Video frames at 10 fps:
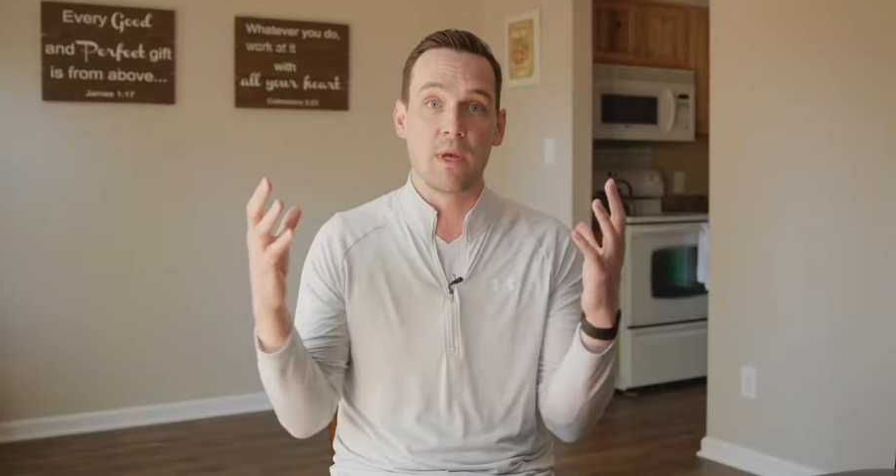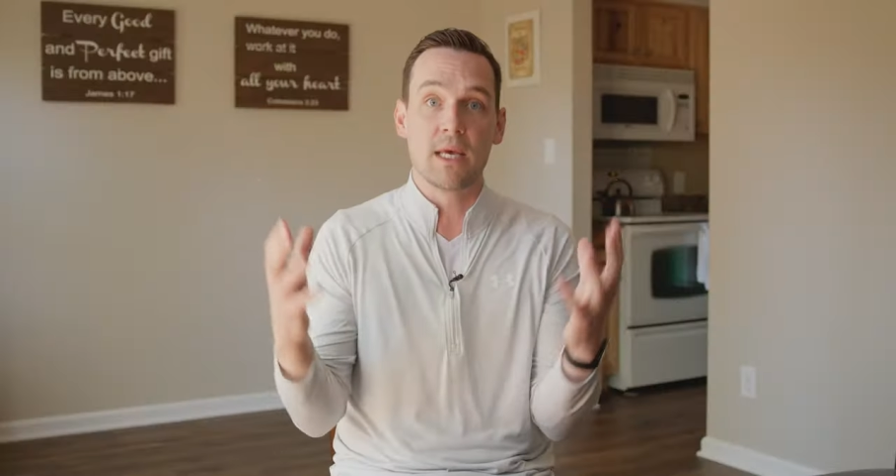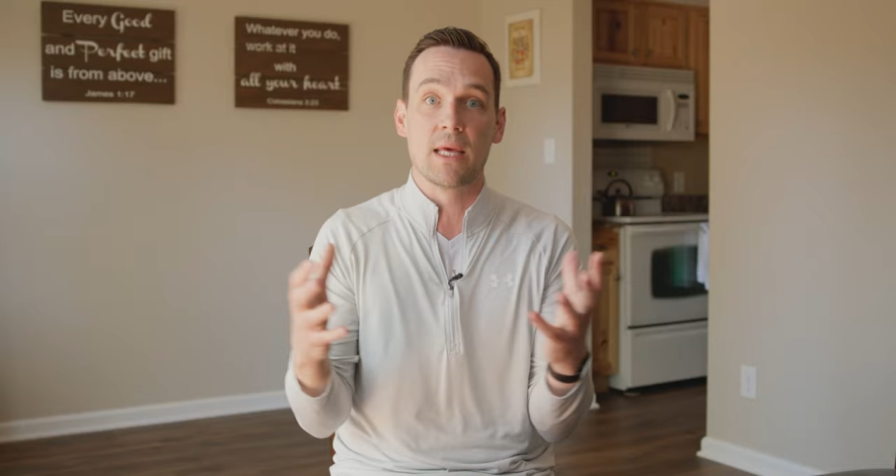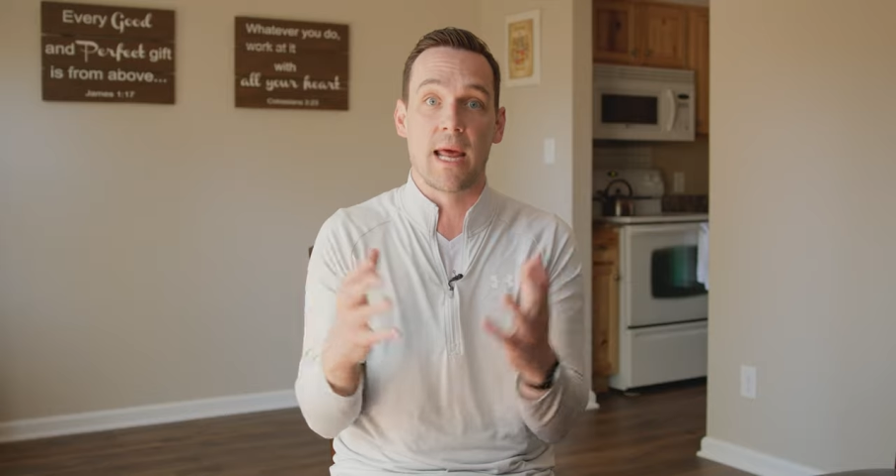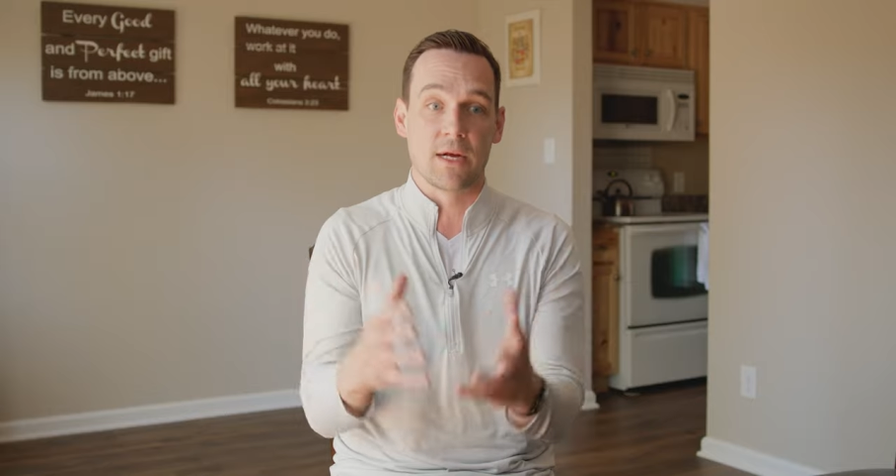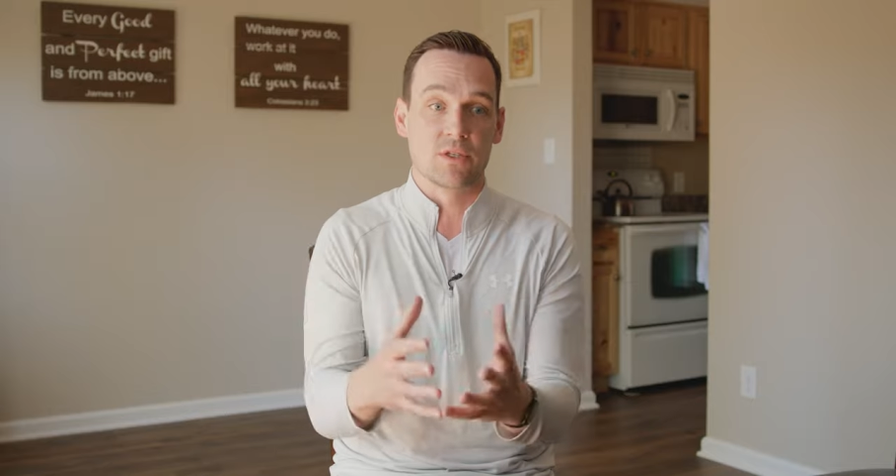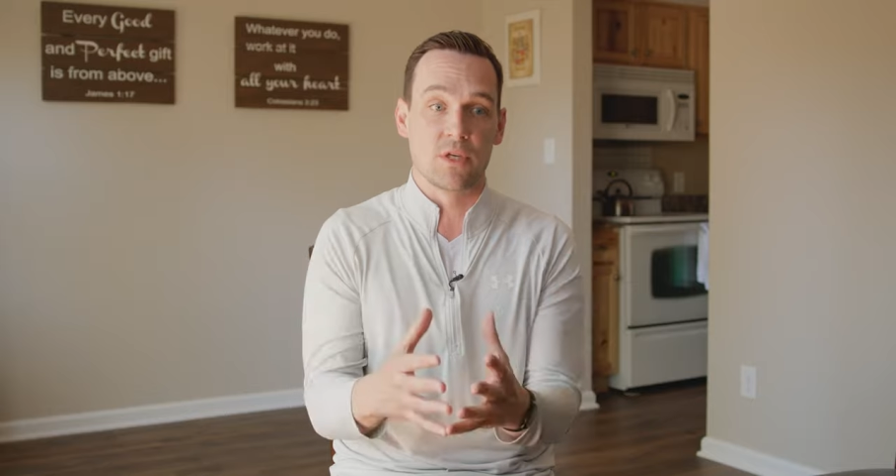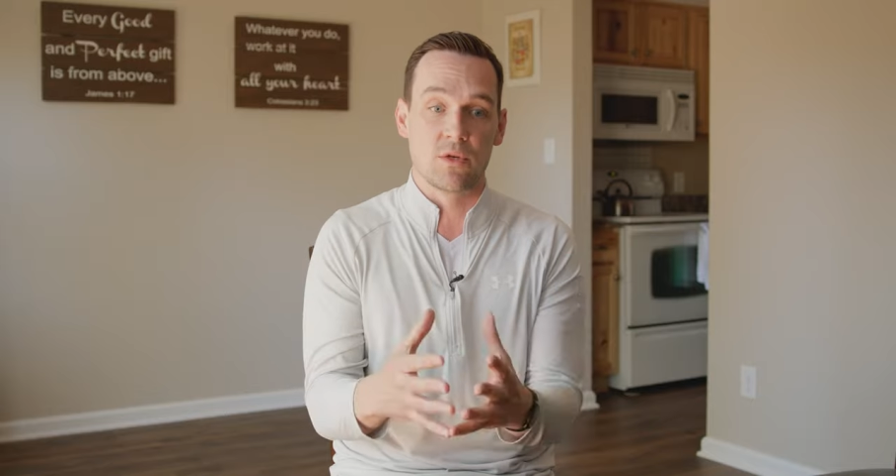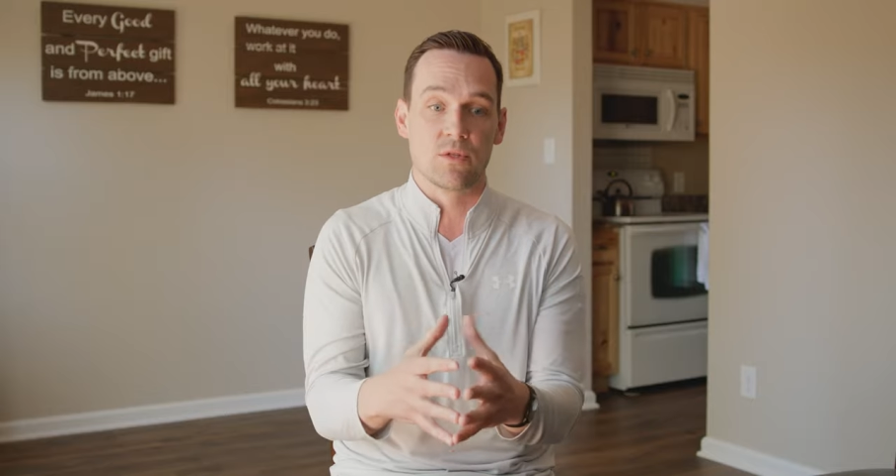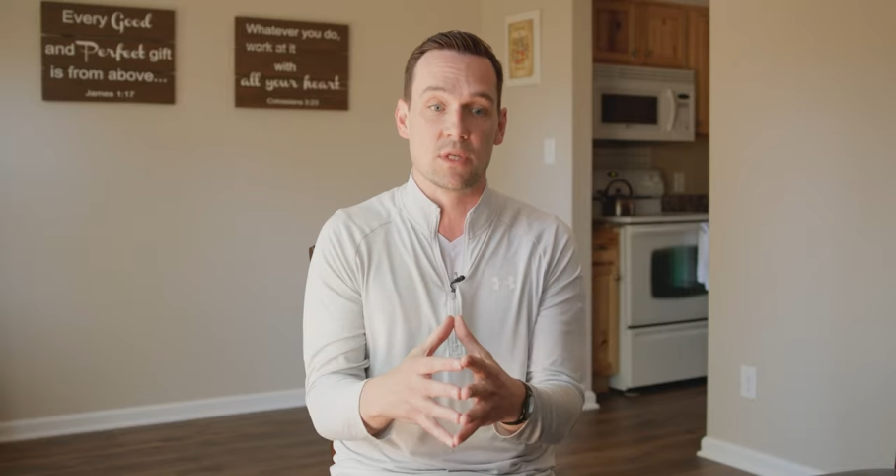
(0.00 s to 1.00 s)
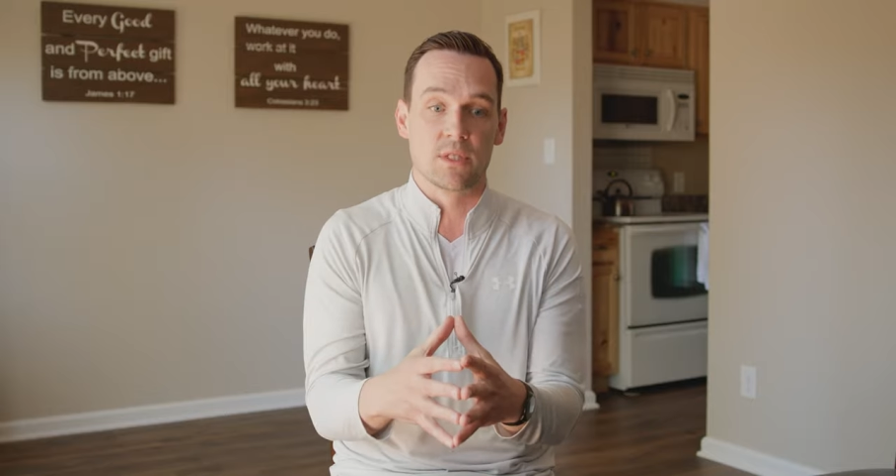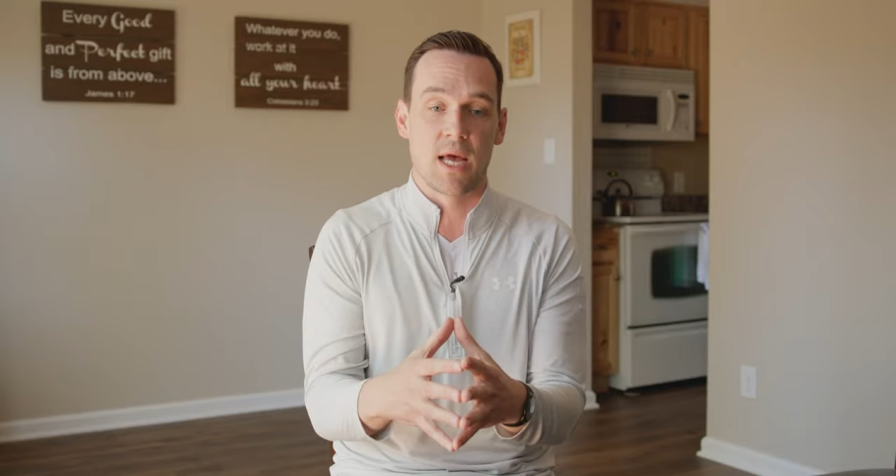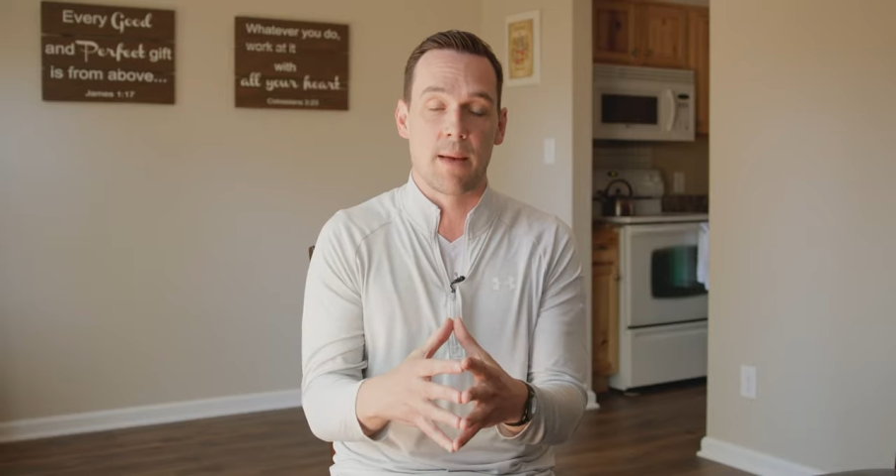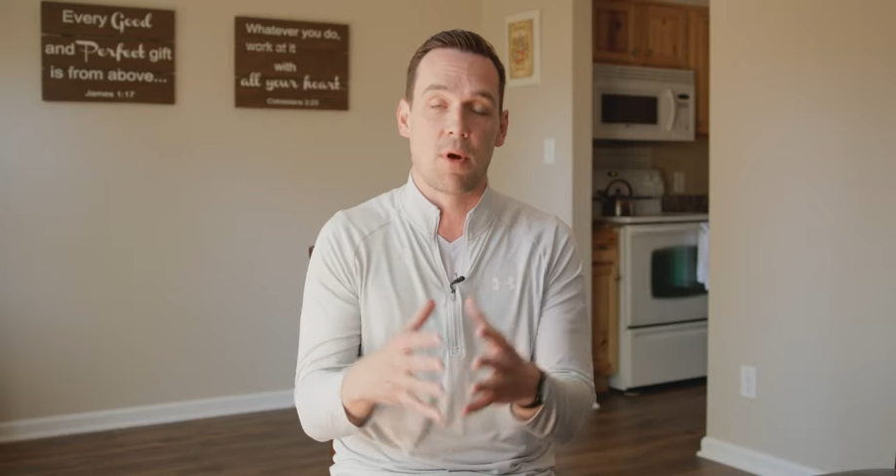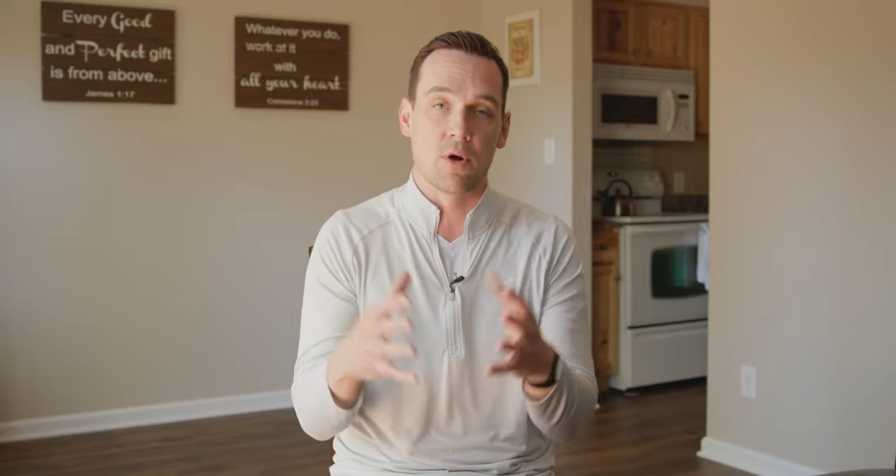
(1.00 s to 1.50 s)
we can actually use this
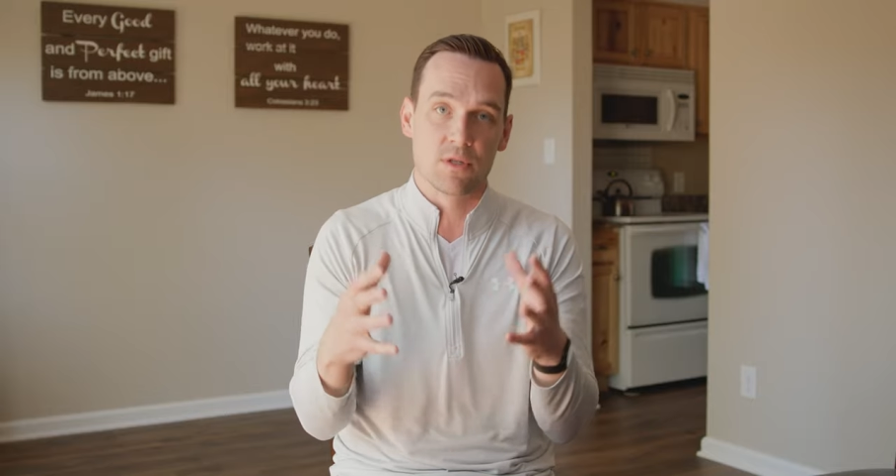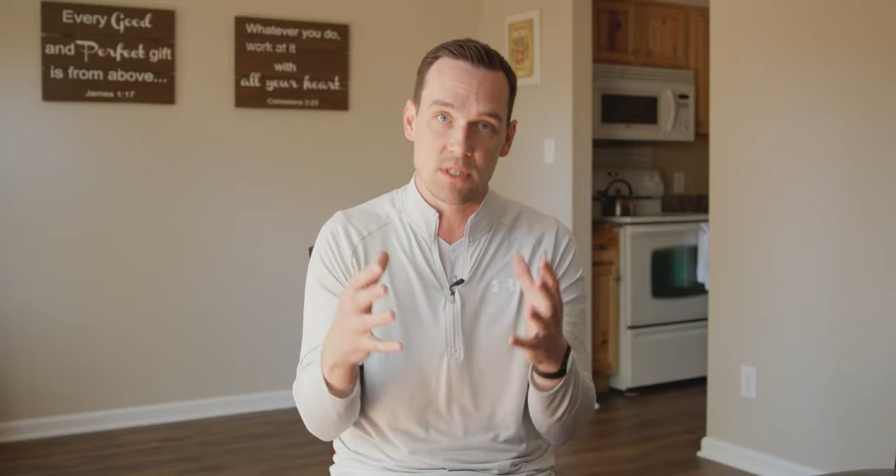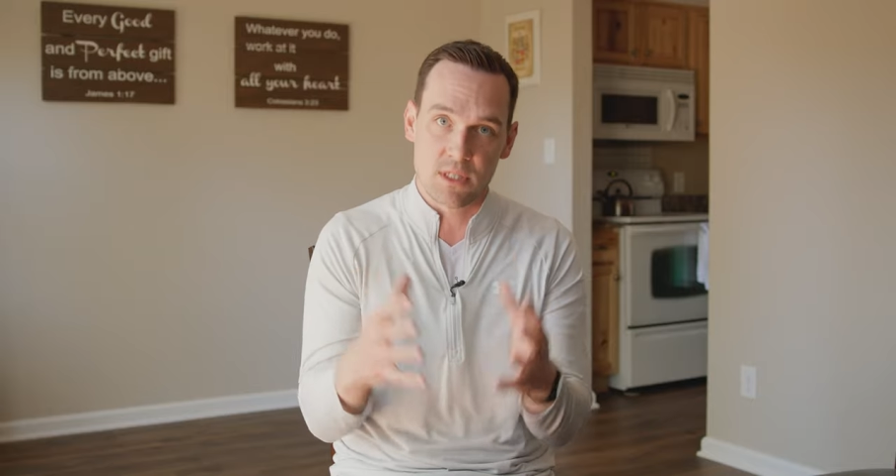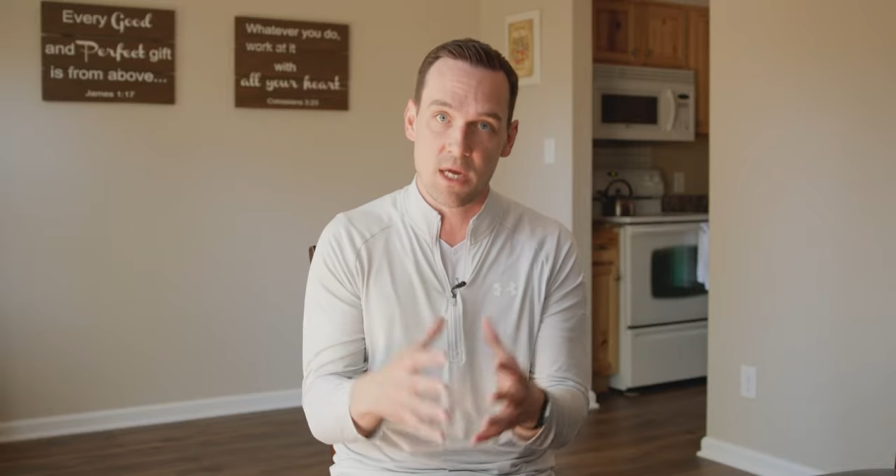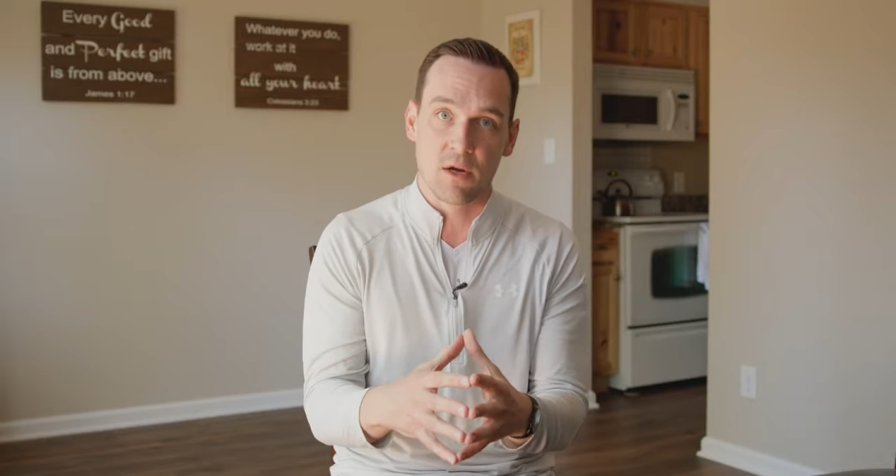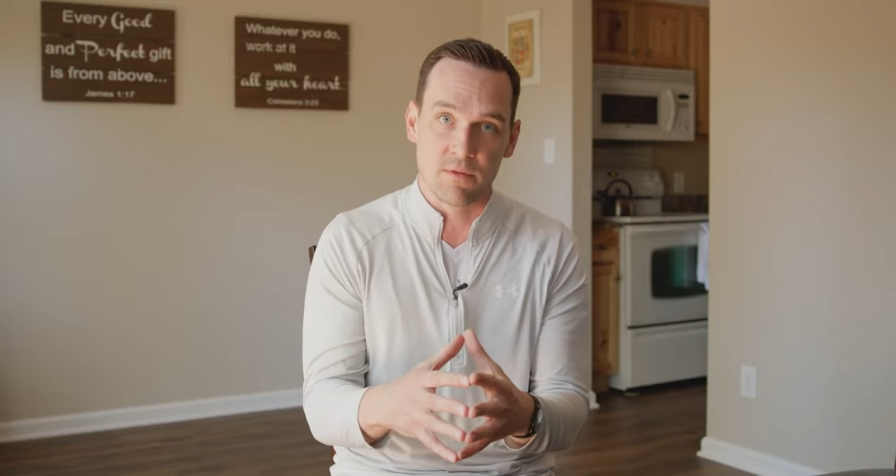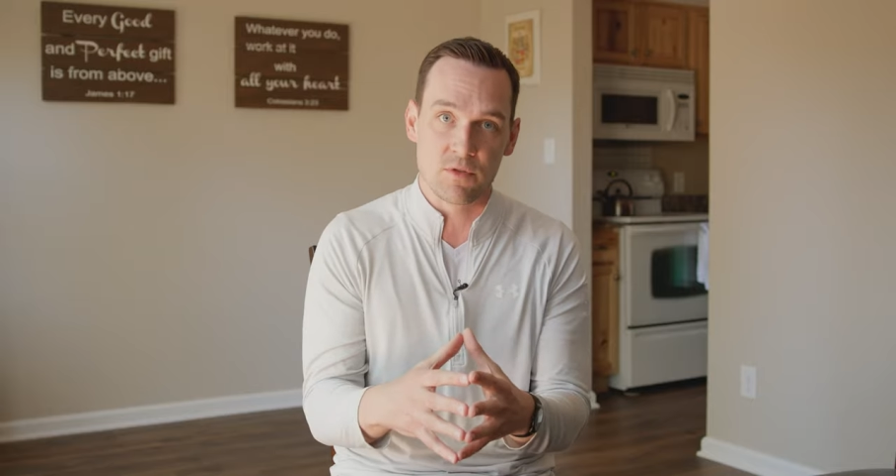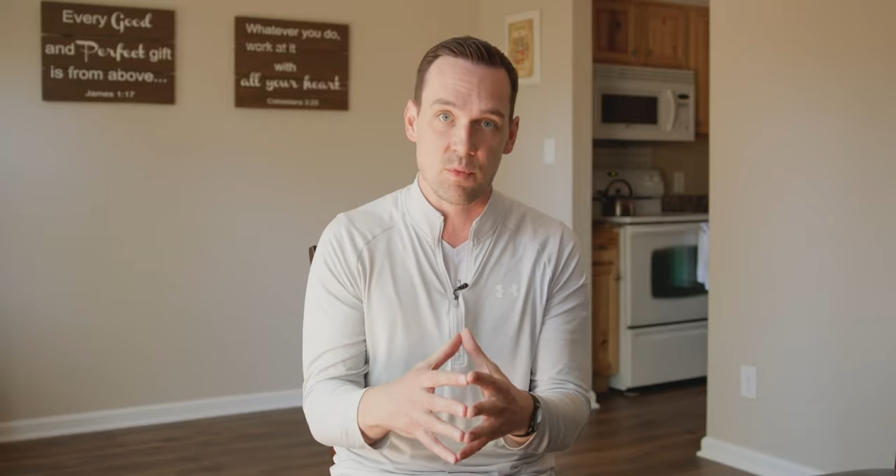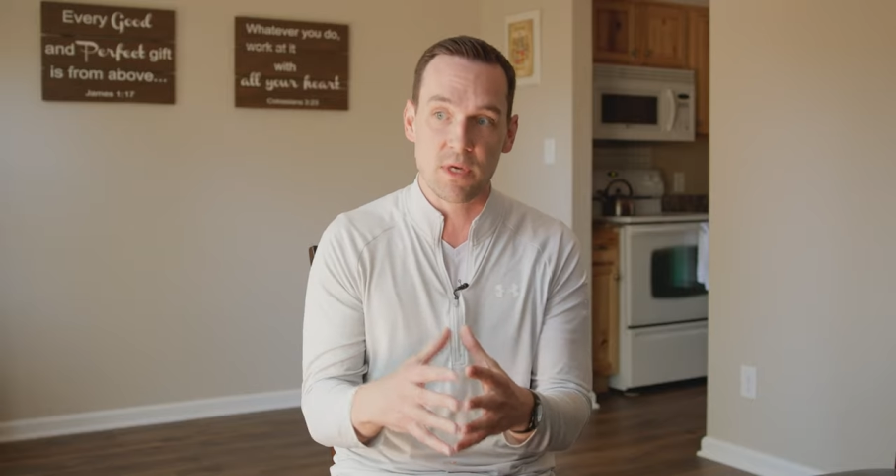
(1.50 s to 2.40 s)
app ourselves.